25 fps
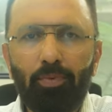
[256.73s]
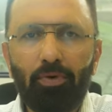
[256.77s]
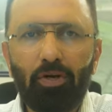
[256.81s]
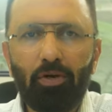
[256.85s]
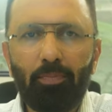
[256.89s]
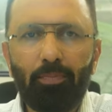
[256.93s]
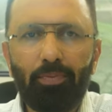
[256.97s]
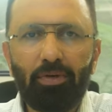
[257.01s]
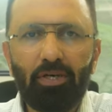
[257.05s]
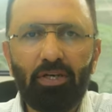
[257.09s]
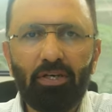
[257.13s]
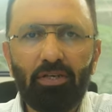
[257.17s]

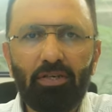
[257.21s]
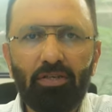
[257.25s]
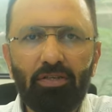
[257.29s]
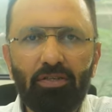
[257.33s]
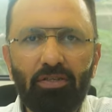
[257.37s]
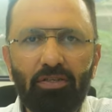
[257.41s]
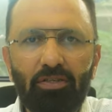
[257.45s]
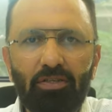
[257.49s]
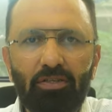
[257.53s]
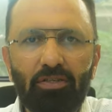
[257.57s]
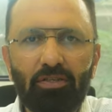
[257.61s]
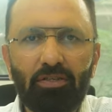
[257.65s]

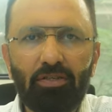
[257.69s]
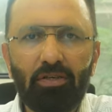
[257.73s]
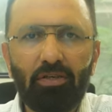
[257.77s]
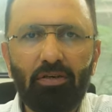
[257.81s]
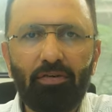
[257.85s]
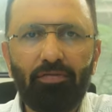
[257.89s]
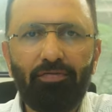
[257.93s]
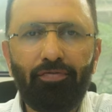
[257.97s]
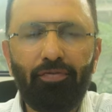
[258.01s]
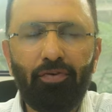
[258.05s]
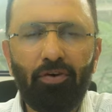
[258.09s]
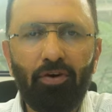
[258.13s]
properties
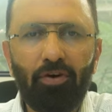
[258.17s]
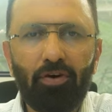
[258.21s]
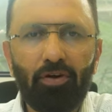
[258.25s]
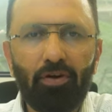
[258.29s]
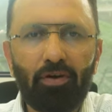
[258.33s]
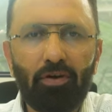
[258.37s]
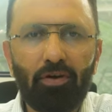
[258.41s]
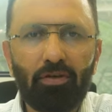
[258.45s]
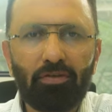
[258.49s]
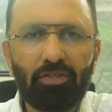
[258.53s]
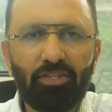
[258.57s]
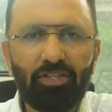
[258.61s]

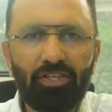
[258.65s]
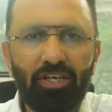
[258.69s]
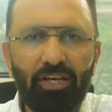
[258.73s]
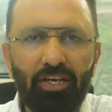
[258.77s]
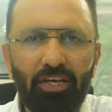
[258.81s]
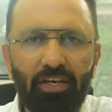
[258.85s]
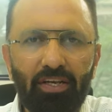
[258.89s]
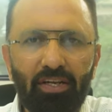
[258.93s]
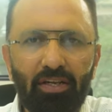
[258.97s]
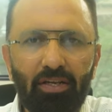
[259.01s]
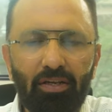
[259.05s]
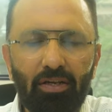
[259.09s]
for
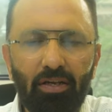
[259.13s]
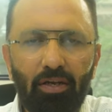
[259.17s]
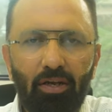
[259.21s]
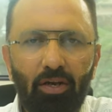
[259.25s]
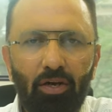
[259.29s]
sale.